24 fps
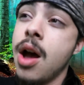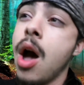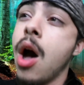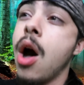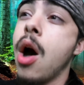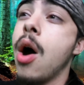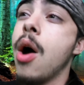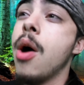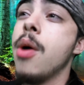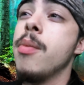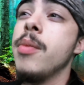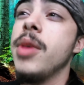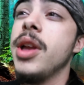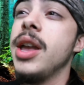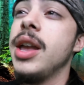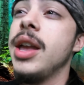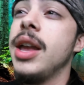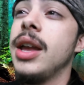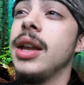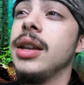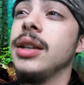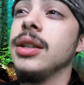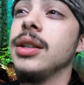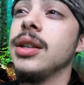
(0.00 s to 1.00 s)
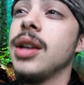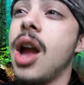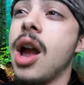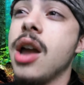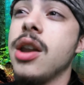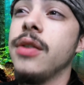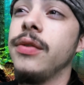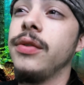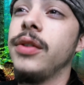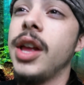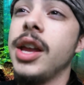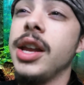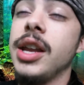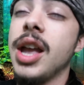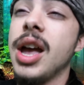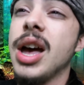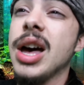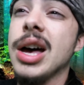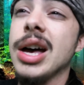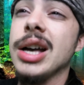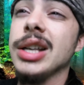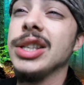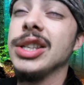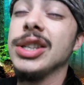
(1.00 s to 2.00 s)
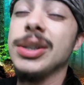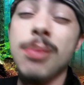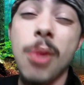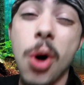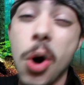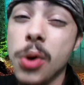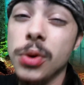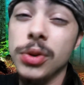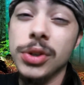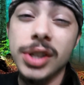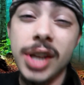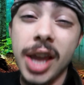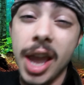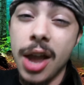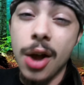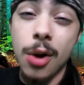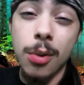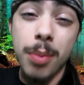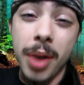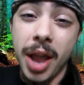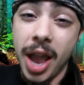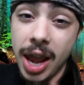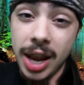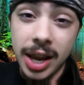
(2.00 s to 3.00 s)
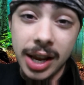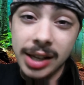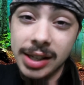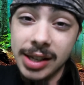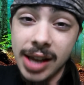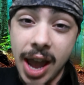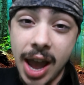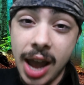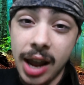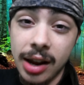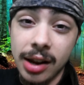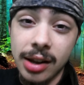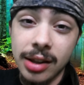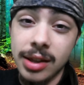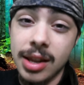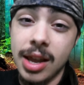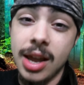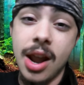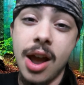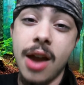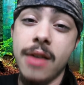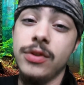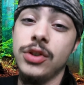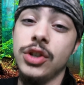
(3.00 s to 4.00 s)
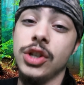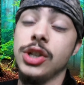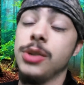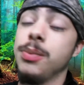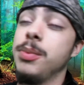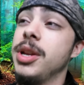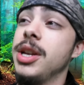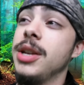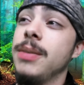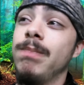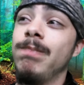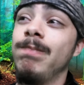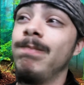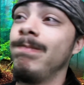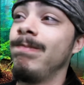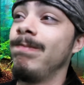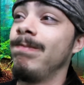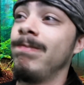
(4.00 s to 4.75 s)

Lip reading: and kind of like a small-scale panic attack that I've just been